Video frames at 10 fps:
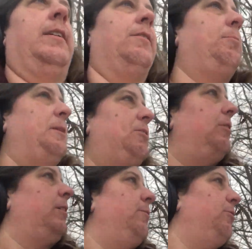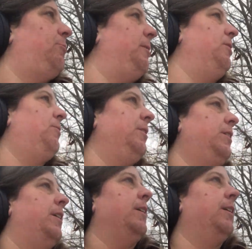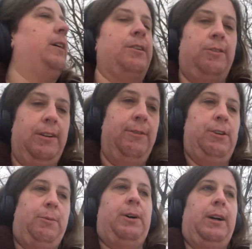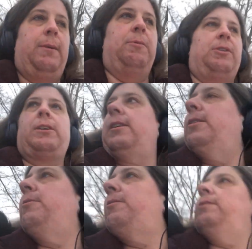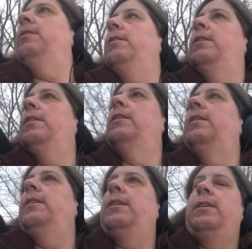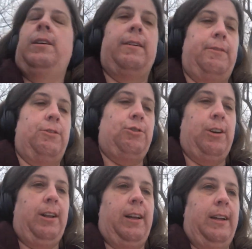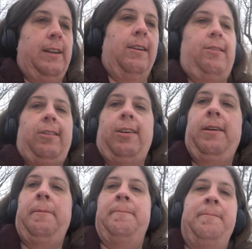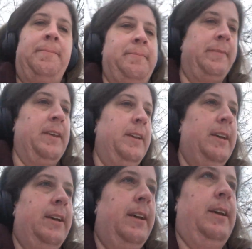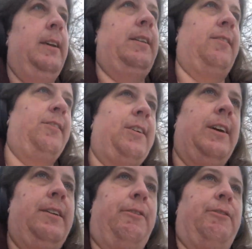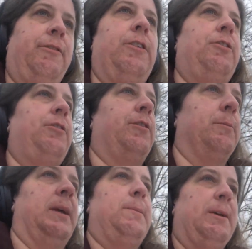that's basically what's been going on. I don't even know why I'm walking out off the trail like this. This is kind of a first for me